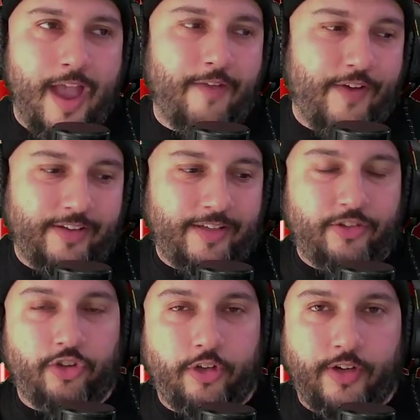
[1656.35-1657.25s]
If I say
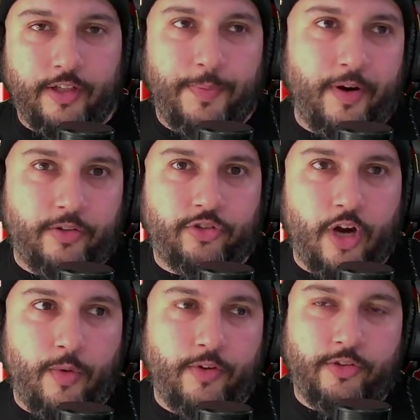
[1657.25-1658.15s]
Star Trek is better than
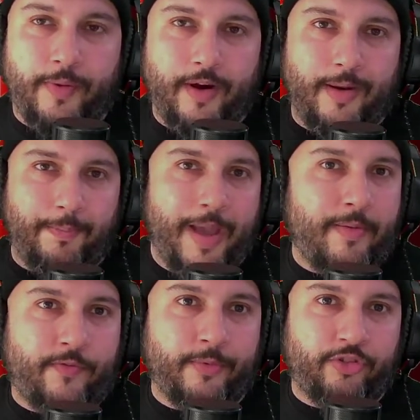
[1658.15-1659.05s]
Star Wars, he's probably going to ban
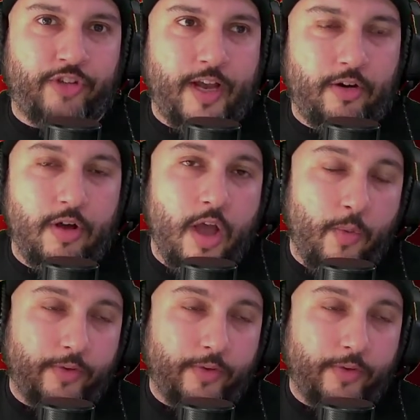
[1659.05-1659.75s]
me from his channel,